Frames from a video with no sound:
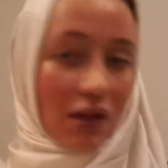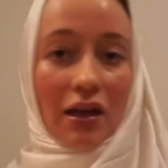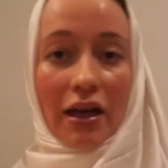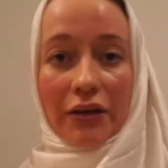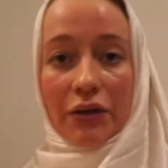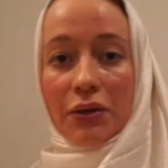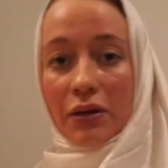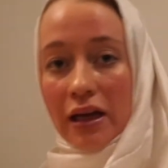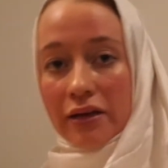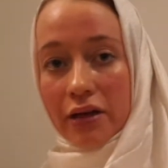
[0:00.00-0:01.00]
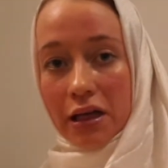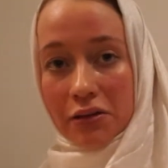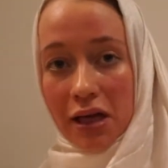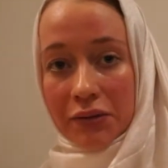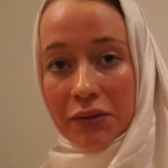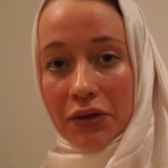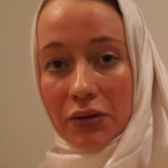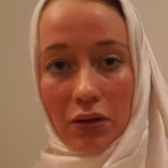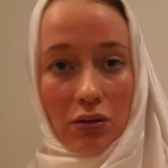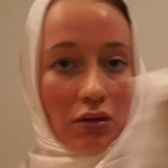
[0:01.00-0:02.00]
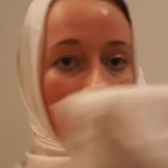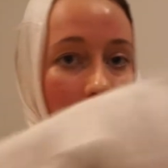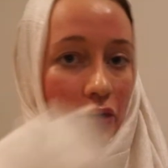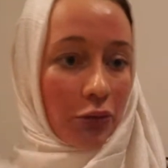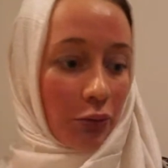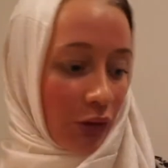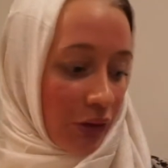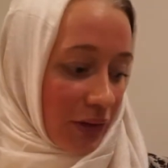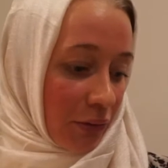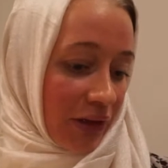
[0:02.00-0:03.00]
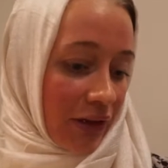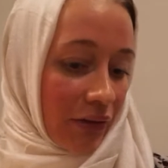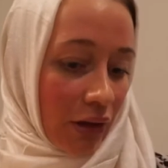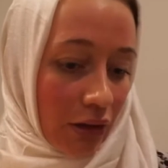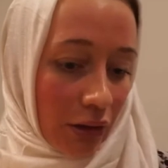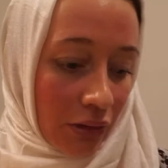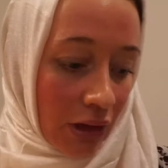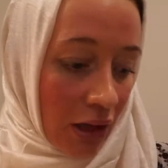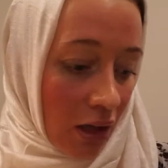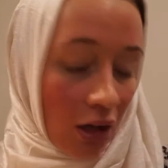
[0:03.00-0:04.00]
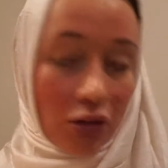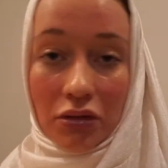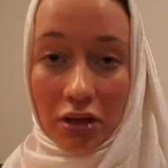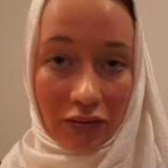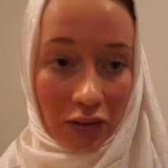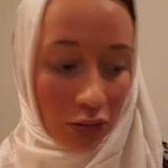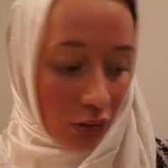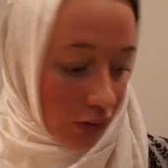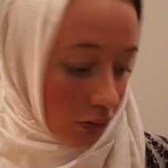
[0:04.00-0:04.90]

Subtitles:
to carry around, you know, all your notebooks and whatever, you know. You never know what